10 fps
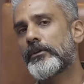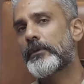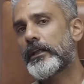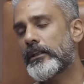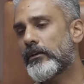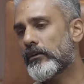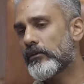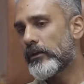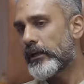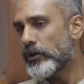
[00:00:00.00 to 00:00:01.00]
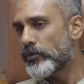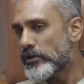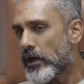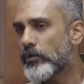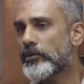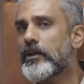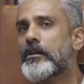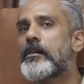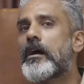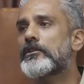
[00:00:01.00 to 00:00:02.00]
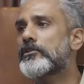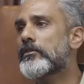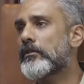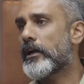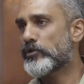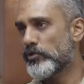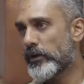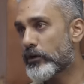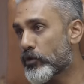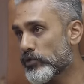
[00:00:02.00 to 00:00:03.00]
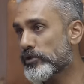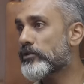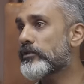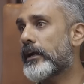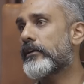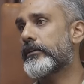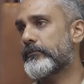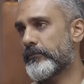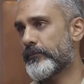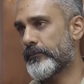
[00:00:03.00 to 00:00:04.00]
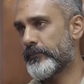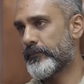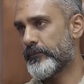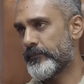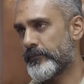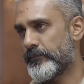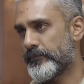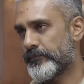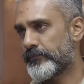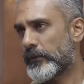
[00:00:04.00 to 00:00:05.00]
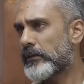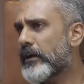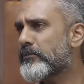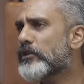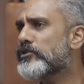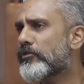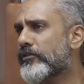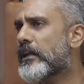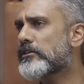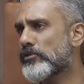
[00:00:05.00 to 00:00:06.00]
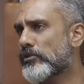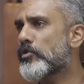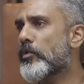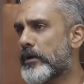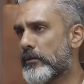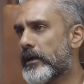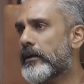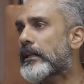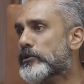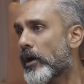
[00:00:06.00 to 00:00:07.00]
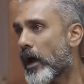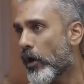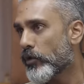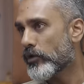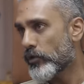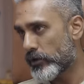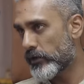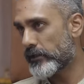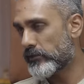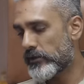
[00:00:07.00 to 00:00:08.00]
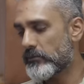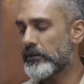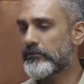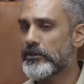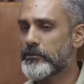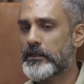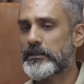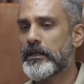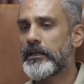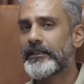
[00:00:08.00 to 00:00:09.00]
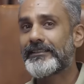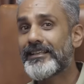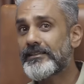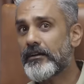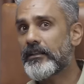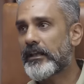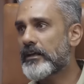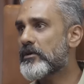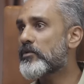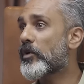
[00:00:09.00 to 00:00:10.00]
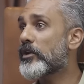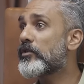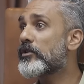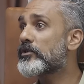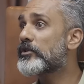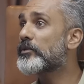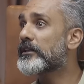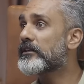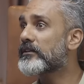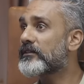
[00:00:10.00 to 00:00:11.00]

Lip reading: But I think you start to think larger as you get closer to that dream. Right? Because your finances also open up, right? That's how you're going to get the dream in the first place. Mm-hmm. Then start thinking about what are you going to do with it.